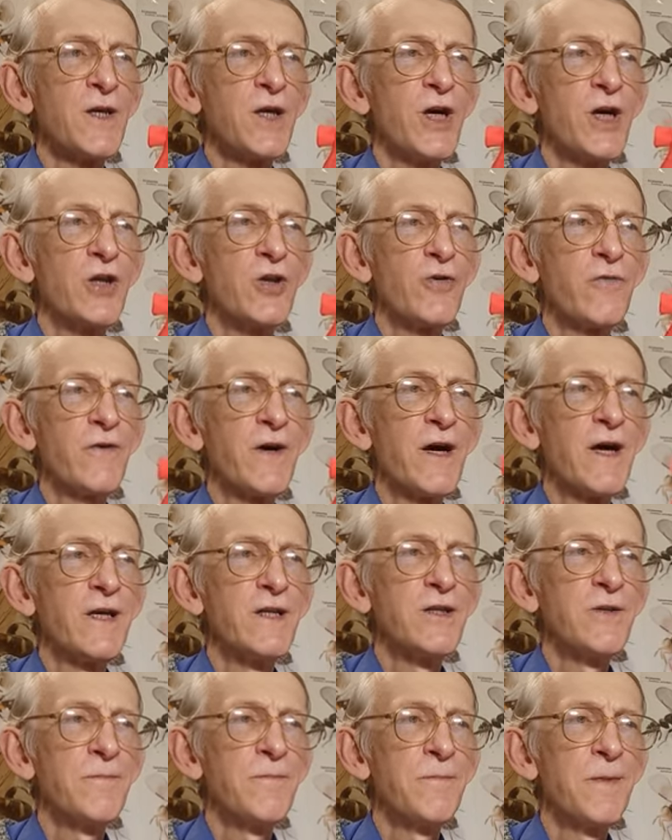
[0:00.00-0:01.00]
and you
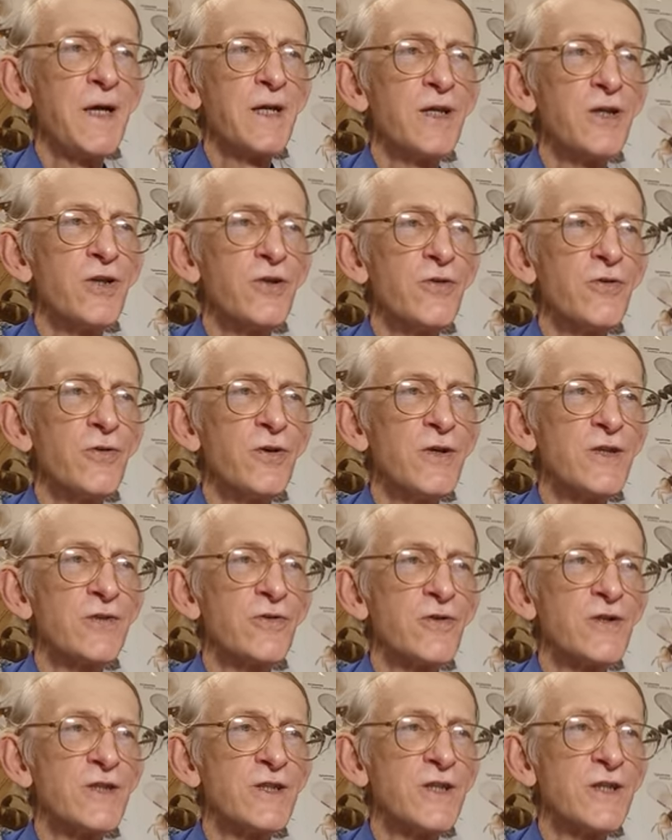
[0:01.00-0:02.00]
find many new
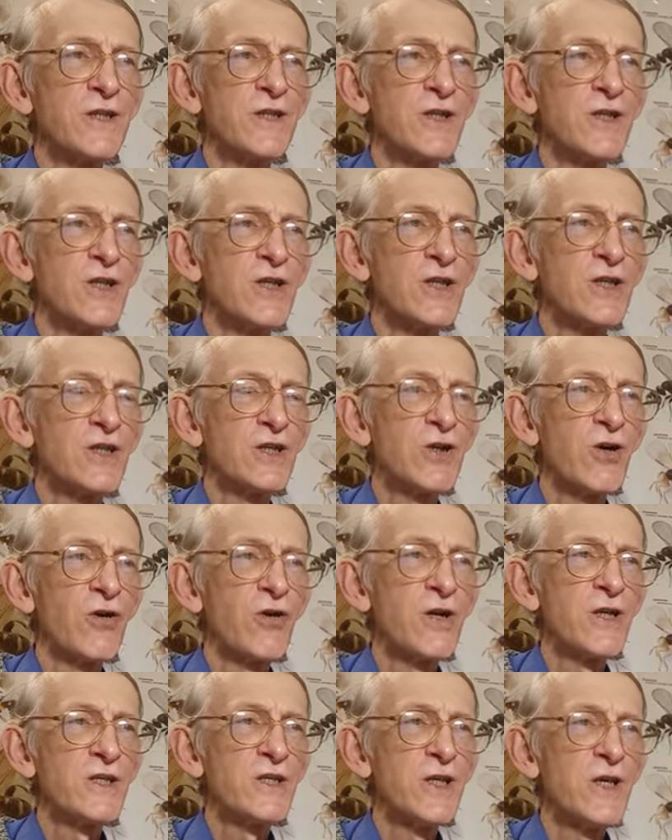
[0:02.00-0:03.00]
interesting
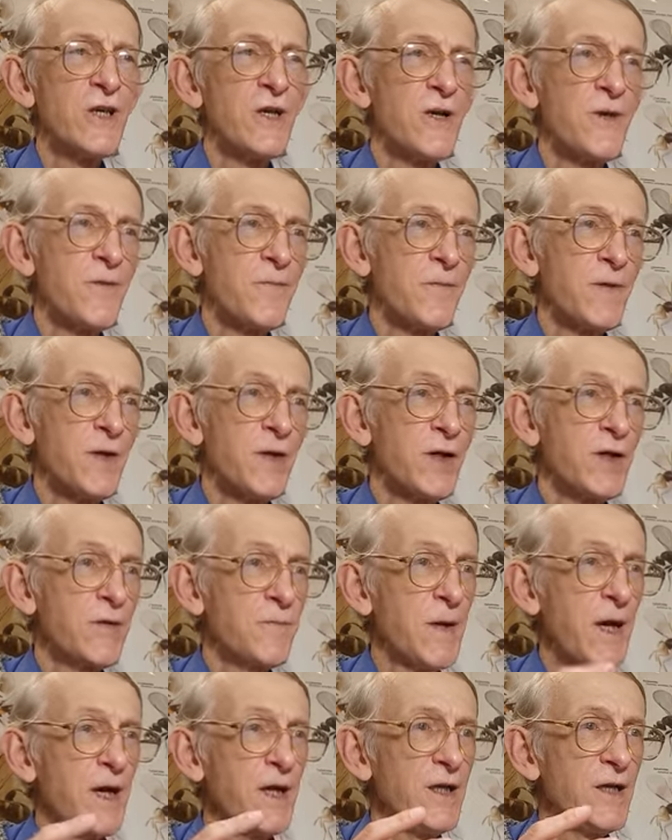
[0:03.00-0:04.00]
stories
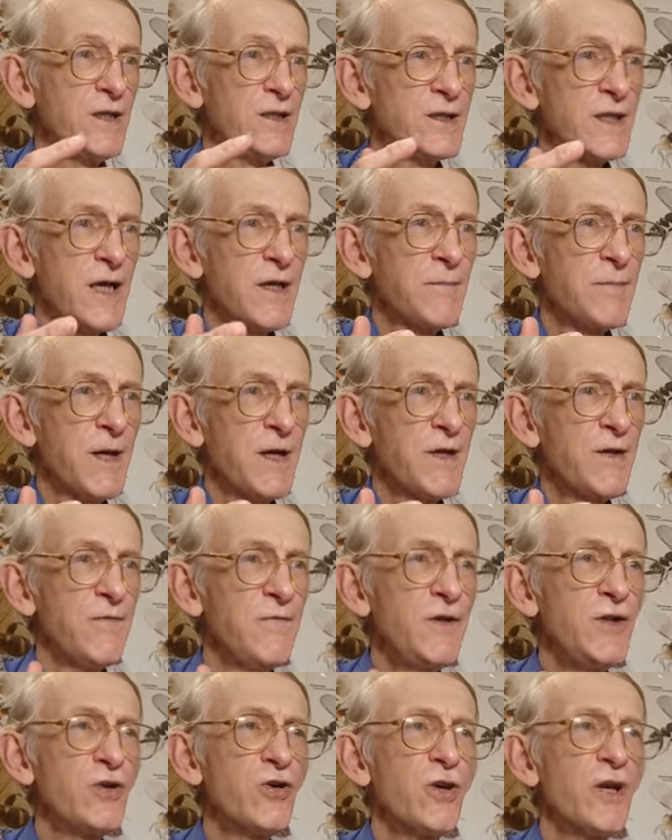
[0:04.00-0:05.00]
inside my
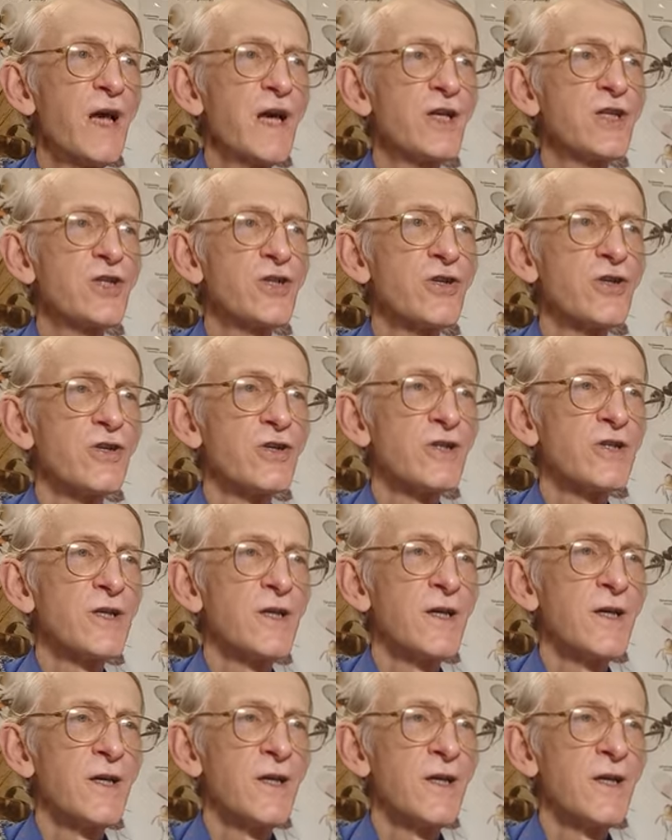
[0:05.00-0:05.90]
video lectures.